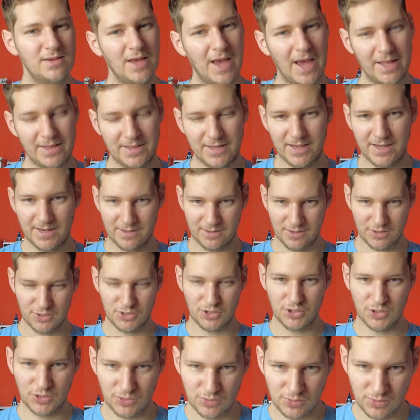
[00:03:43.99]
and then the
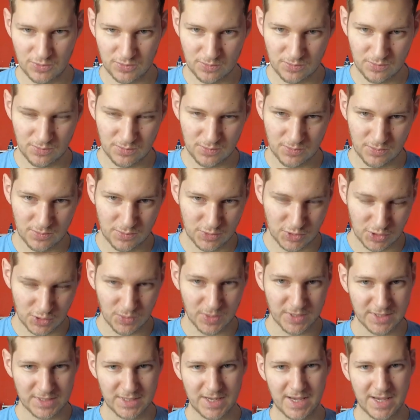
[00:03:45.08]
two should once